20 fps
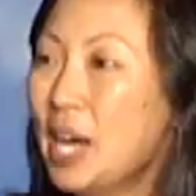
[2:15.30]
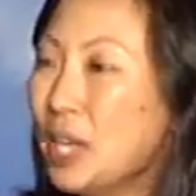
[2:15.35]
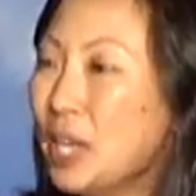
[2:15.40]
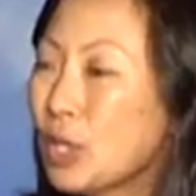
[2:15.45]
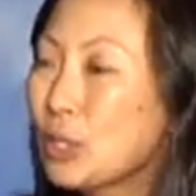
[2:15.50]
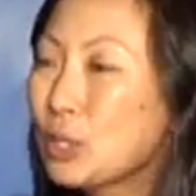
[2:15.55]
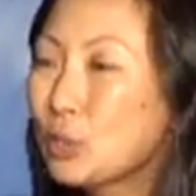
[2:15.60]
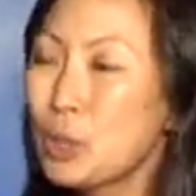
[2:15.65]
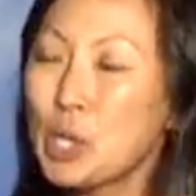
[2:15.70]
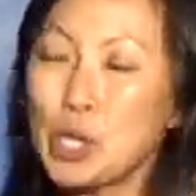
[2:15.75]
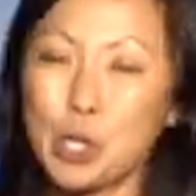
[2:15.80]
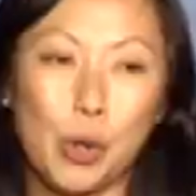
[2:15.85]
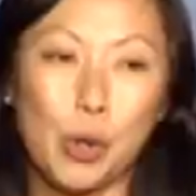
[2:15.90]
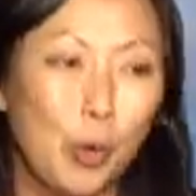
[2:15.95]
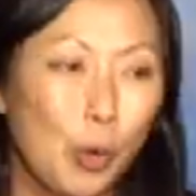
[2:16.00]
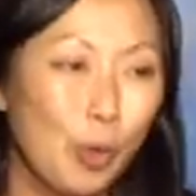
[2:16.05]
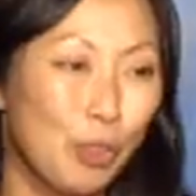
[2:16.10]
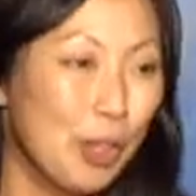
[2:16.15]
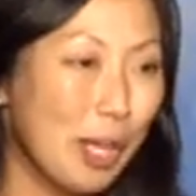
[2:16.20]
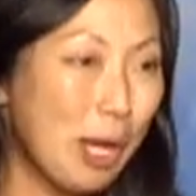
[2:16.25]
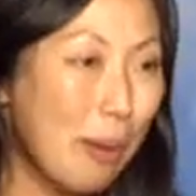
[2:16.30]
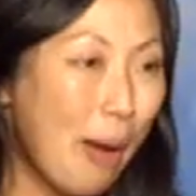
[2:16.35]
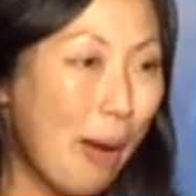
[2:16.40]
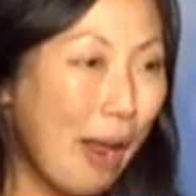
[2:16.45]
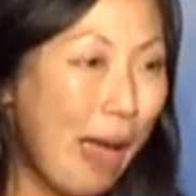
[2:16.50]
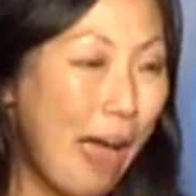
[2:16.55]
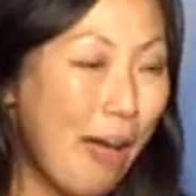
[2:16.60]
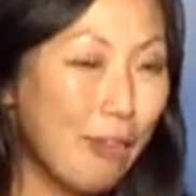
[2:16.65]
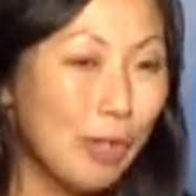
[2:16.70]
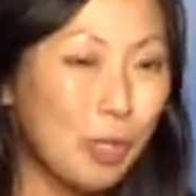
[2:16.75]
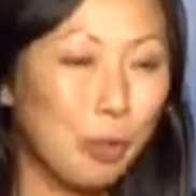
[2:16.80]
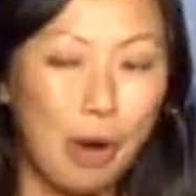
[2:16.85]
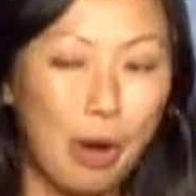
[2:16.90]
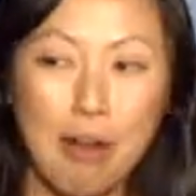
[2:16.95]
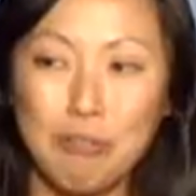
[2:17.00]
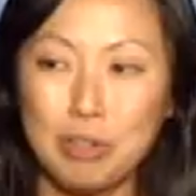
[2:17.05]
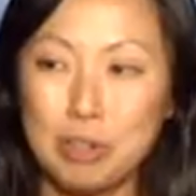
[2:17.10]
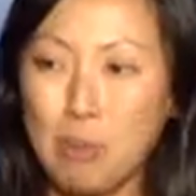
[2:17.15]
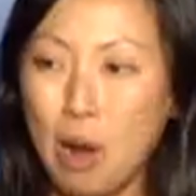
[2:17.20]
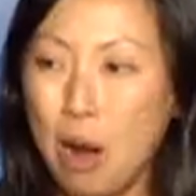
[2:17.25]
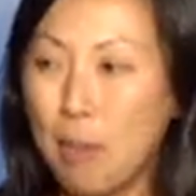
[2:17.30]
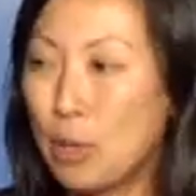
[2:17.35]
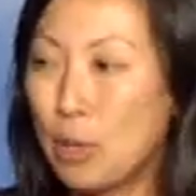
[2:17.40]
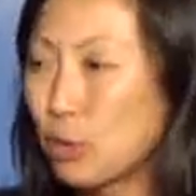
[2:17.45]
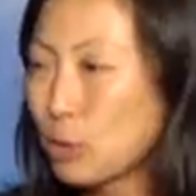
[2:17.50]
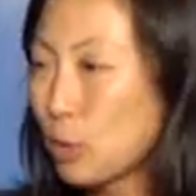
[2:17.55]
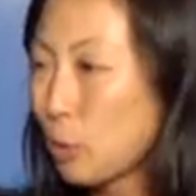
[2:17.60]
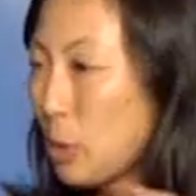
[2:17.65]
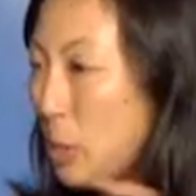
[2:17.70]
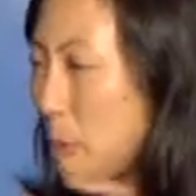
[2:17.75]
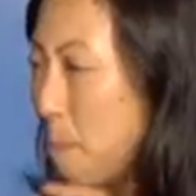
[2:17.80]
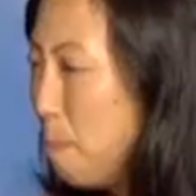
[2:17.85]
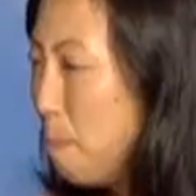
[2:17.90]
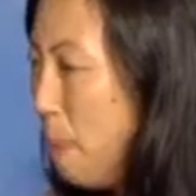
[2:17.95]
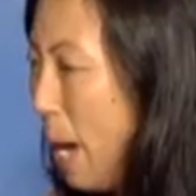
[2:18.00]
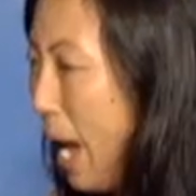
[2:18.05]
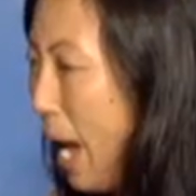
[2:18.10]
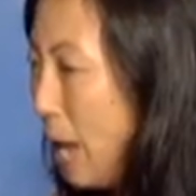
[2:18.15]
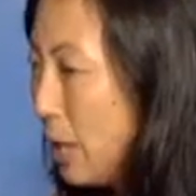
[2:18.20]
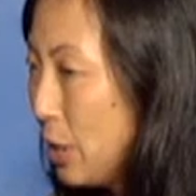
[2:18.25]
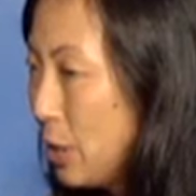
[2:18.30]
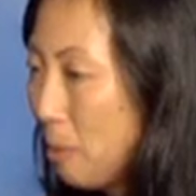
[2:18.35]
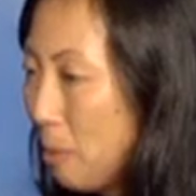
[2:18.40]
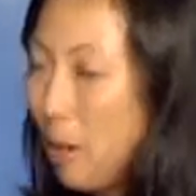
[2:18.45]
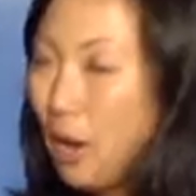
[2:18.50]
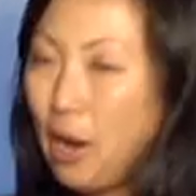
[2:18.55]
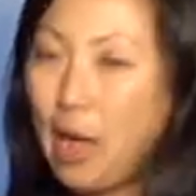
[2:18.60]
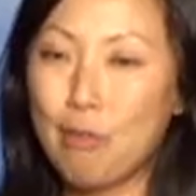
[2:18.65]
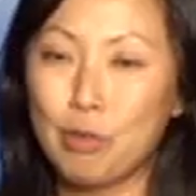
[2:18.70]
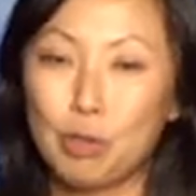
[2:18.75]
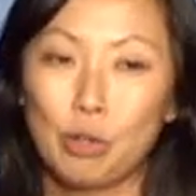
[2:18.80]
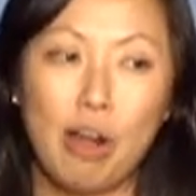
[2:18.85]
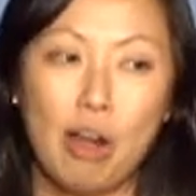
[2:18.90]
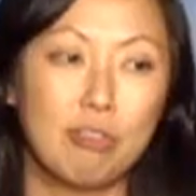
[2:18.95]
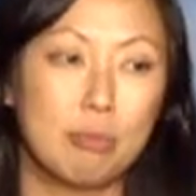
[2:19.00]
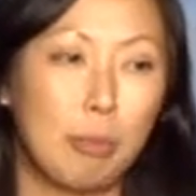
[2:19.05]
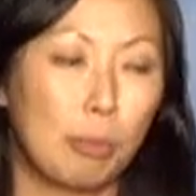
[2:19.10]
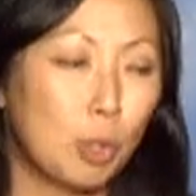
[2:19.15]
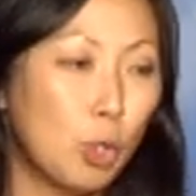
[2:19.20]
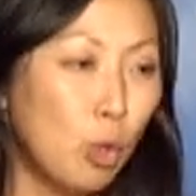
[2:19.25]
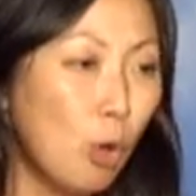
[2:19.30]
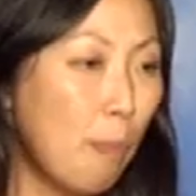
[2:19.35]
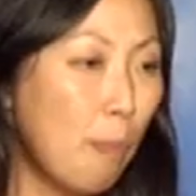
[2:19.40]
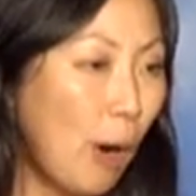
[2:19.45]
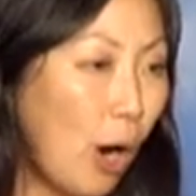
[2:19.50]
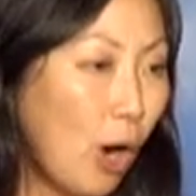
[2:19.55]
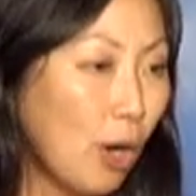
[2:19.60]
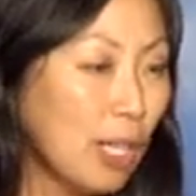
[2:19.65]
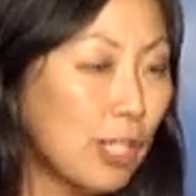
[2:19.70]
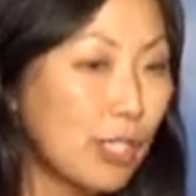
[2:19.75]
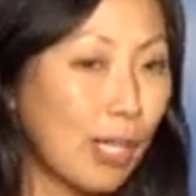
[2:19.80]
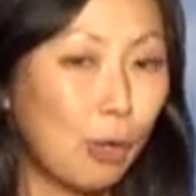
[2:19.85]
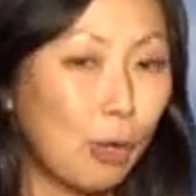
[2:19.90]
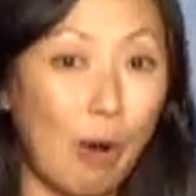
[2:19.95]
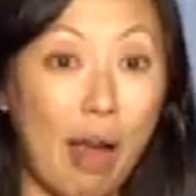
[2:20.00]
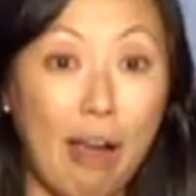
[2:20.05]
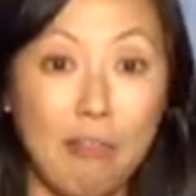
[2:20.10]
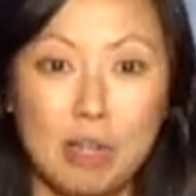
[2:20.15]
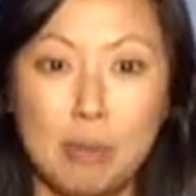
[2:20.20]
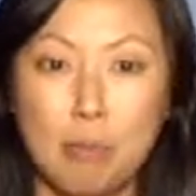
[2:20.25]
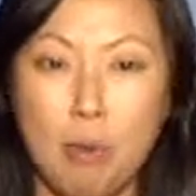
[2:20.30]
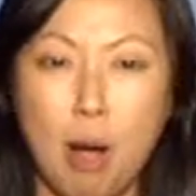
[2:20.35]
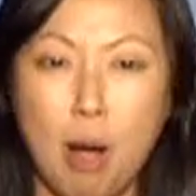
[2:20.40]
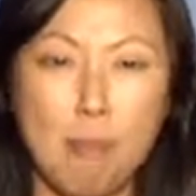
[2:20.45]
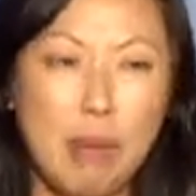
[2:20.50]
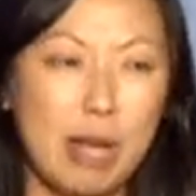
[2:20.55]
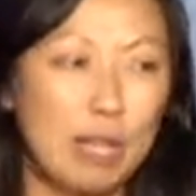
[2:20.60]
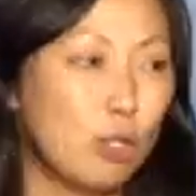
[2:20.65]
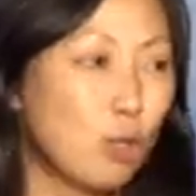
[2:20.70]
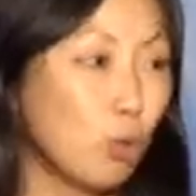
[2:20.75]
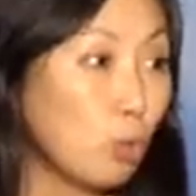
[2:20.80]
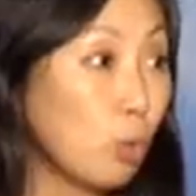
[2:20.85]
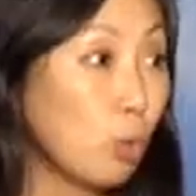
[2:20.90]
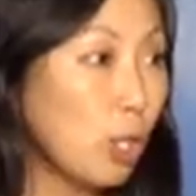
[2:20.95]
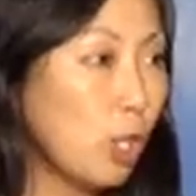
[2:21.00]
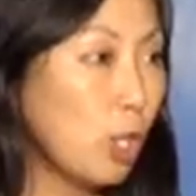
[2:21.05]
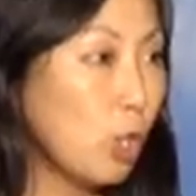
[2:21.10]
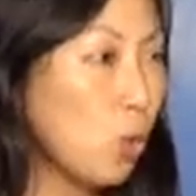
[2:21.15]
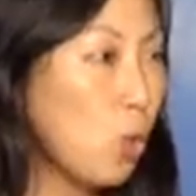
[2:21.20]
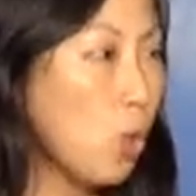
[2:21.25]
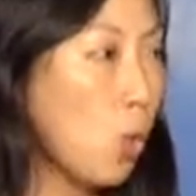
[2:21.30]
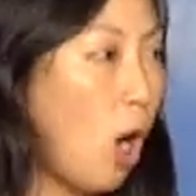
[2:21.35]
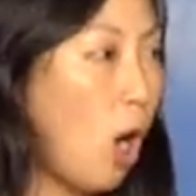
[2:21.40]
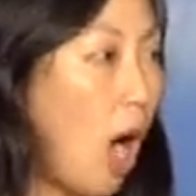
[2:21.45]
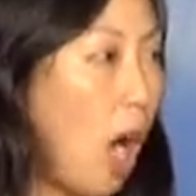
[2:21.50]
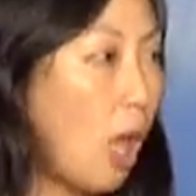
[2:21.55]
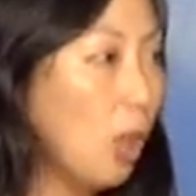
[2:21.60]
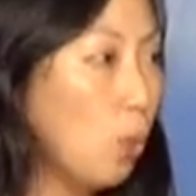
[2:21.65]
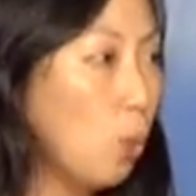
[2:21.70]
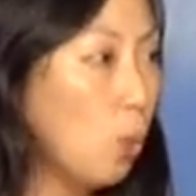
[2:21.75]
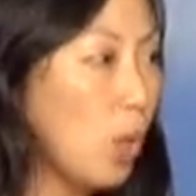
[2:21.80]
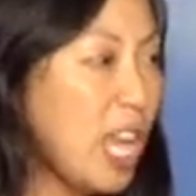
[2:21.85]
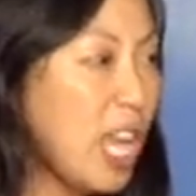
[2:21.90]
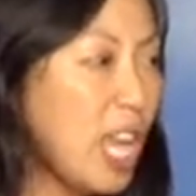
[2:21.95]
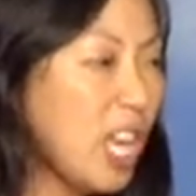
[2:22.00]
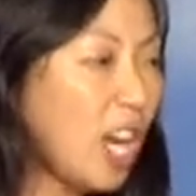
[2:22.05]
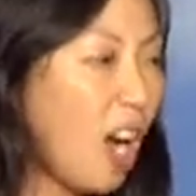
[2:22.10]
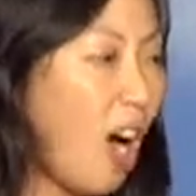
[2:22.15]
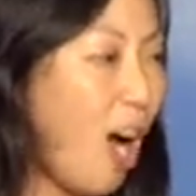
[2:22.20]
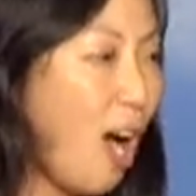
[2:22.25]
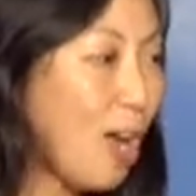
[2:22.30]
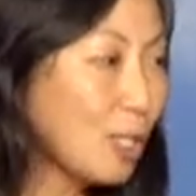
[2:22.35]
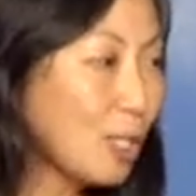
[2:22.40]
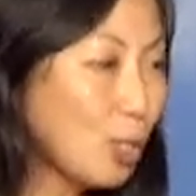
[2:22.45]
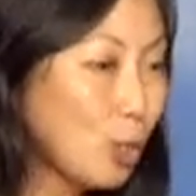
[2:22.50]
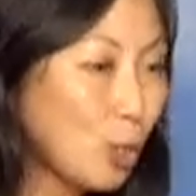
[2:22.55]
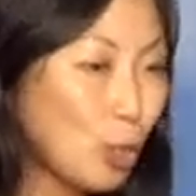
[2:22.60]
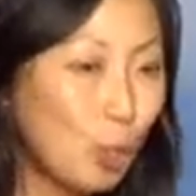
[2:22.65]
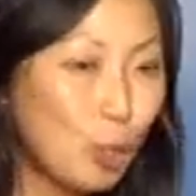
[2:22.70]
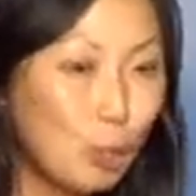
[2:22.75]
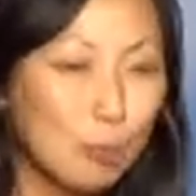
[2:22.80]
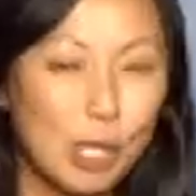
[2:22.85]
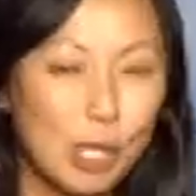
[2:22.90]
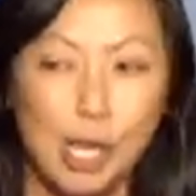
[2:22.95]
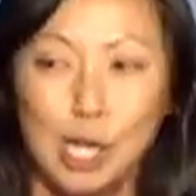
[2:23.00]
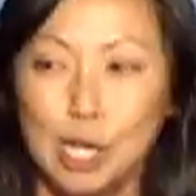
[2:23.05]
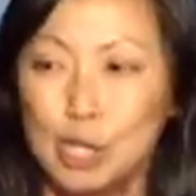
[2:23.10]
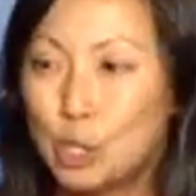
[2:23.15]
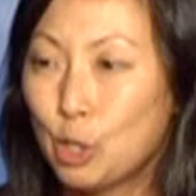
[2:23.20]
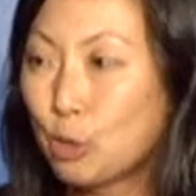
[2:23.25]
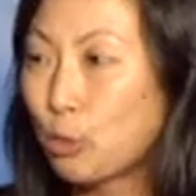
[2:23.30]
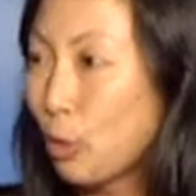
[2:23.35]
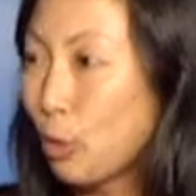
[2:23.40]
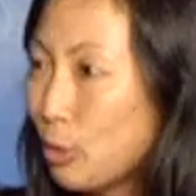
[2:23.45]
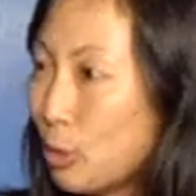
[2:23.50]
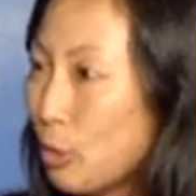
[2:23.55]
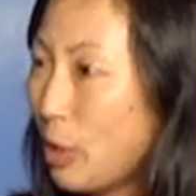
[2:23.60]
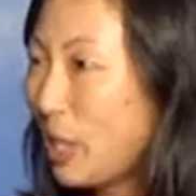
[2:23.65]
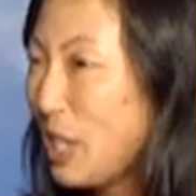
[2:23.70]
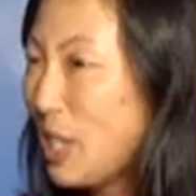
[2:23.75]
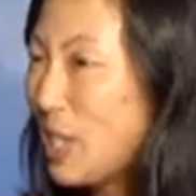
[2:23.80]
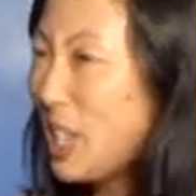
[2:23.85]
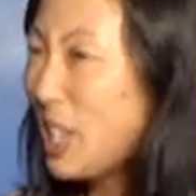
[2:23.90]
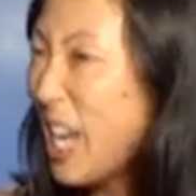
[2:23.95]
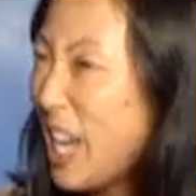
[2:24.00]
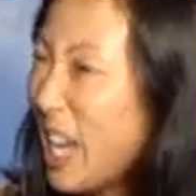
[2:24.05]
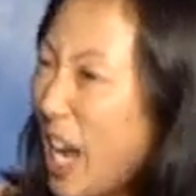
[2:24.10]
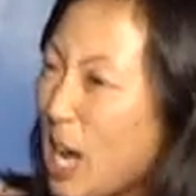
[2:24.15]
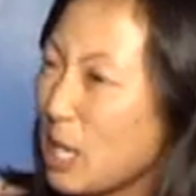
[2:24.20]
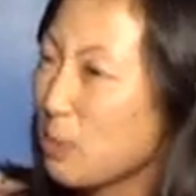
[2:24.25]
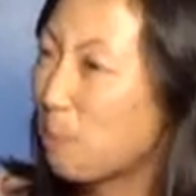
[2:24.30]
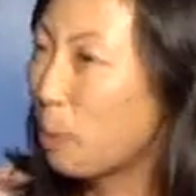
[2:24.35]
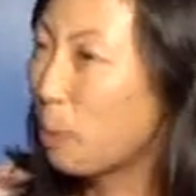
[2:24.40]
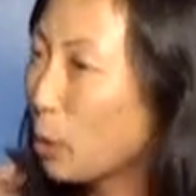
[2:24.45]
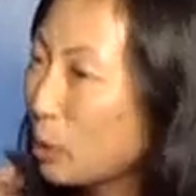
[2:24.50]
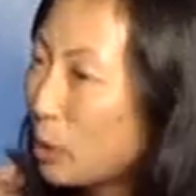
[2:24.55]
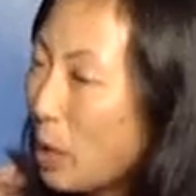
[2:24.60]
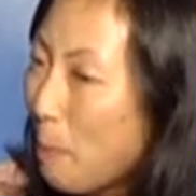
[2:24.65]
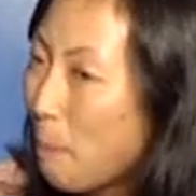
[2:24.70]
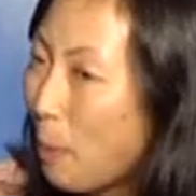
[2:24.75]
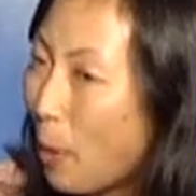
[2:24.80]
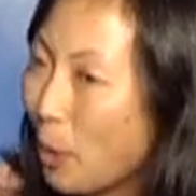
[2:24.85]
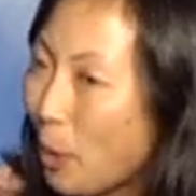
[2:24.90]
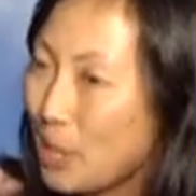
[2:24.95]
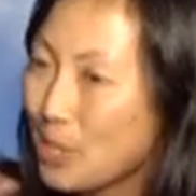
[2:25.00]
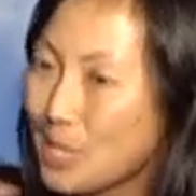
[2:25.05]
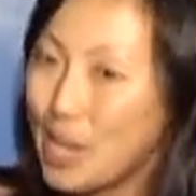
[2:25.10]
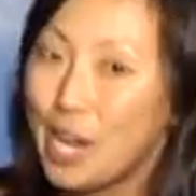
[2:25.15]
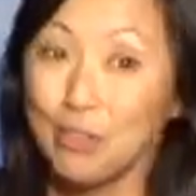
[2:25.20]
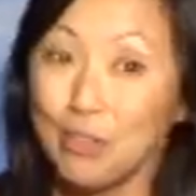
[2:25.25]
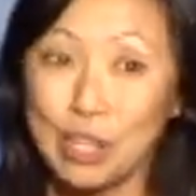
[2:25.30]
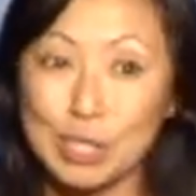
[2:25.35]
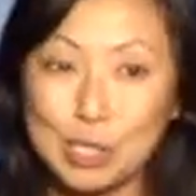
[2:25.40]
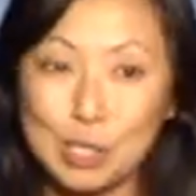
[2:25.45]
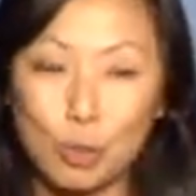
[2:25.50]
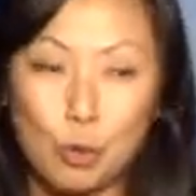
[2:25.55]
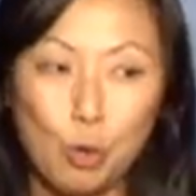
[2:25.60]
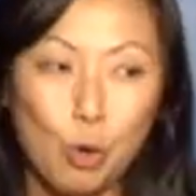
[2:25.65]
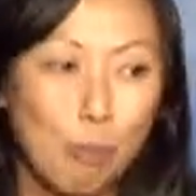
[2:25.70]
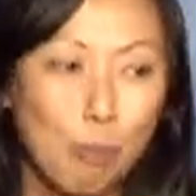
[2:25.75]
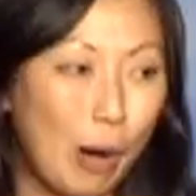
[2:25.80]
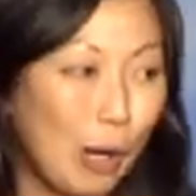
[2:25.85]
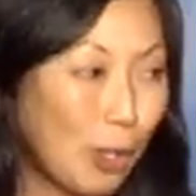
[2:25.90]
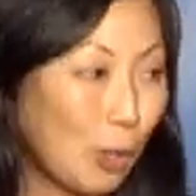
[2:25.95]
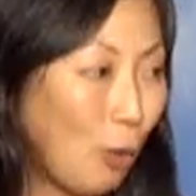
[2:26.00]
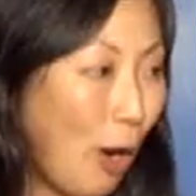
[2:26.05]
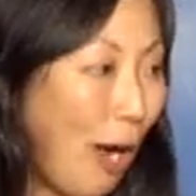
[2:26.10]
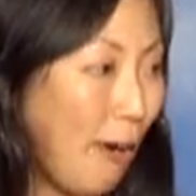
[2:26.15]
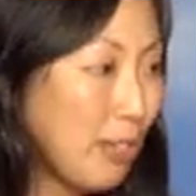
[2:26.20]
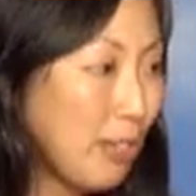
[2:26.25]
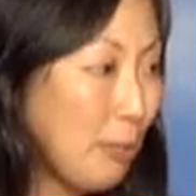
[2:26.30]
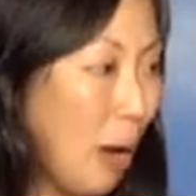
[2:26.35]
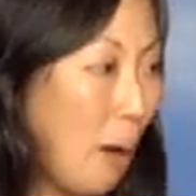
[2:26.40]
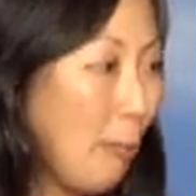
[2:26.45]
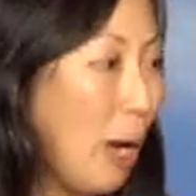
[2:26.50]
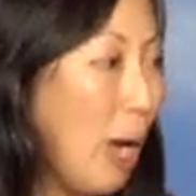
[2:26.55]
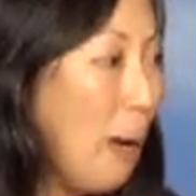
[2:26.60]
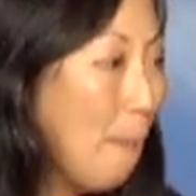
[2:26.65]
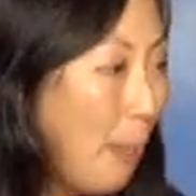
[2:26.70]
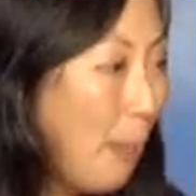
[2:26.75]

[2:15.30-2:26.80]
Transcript: there's a really cool thing about having crafty mom, and there's a really bad thing about having crafty mom. Cool part is that crafty mom makes you really cool Halloween costumes. She throws you like these kick-ass birthday parties. That's the cool part of crafty mom.